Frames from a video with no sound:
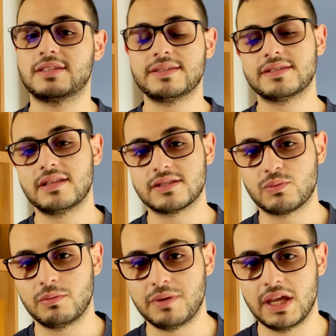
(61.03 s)
Since this
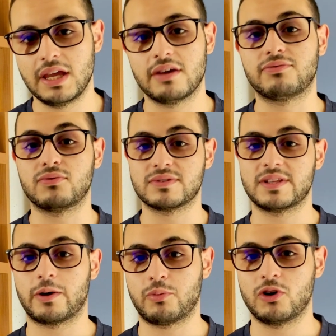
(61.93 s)
will be a full
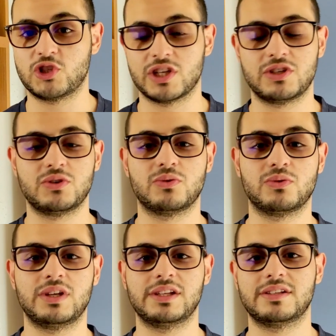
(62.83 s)
stack project,
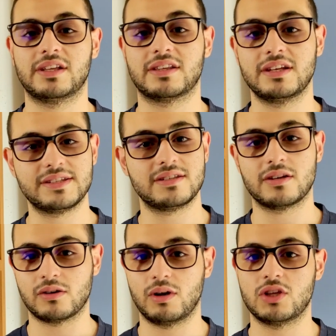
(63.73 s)
you need at least
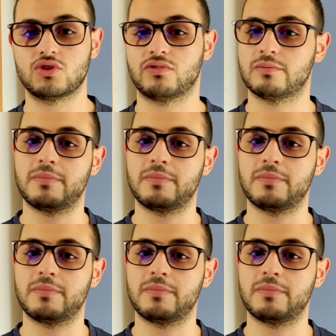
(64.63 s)
the knowledge of a